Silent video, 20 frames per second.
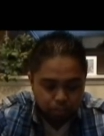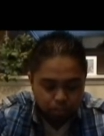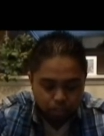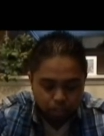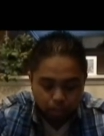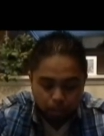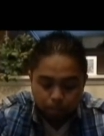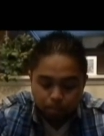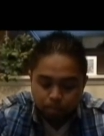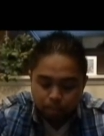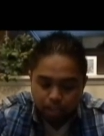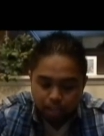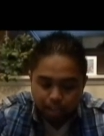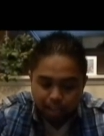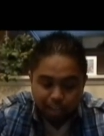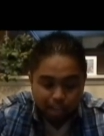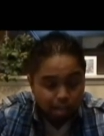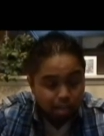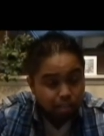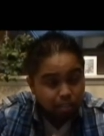So
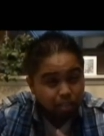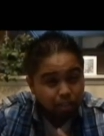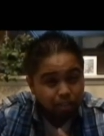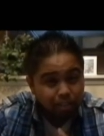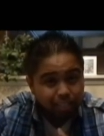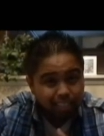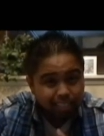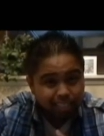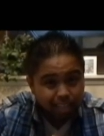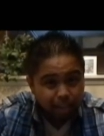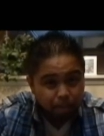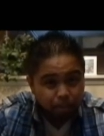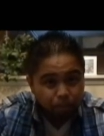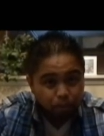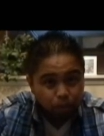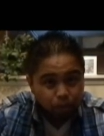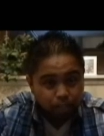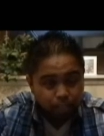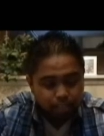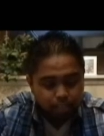until next time,
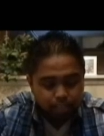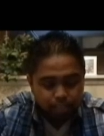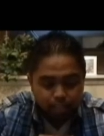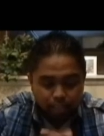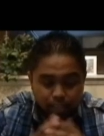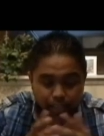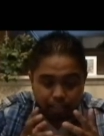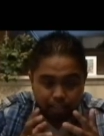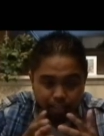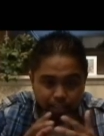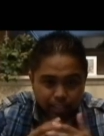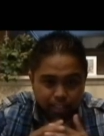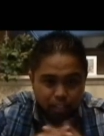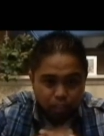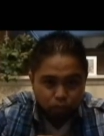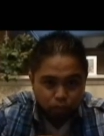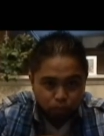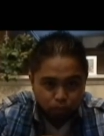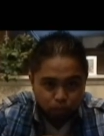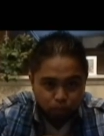foodies,
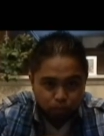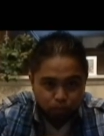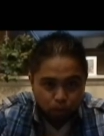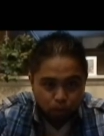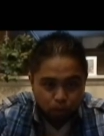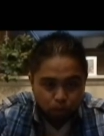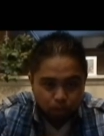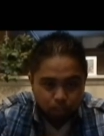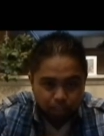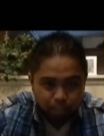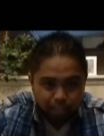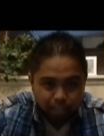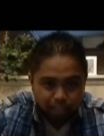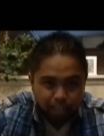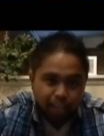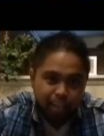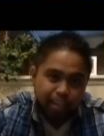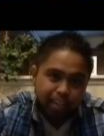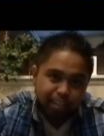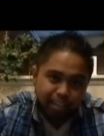this is Food It Forward,
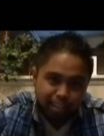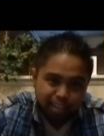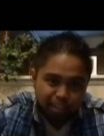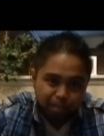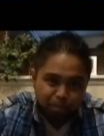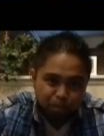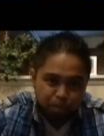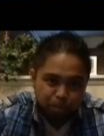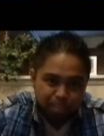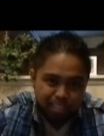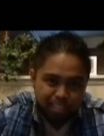and we'll be